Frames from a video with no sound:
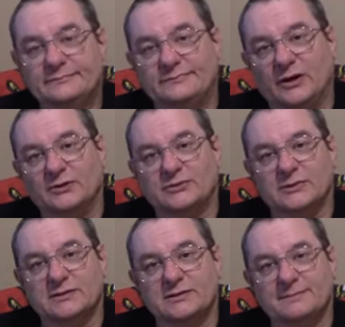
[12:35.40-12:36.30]
false
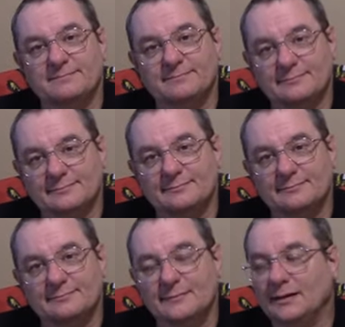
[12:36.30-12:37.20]
Christian.
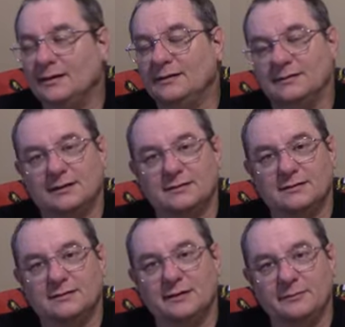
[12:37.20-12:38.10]
Talk
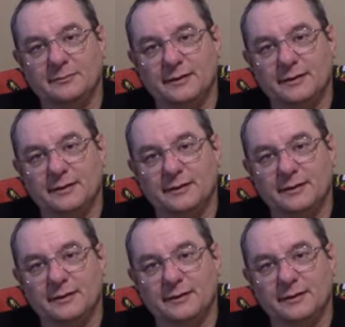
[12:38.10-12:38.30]
to you later,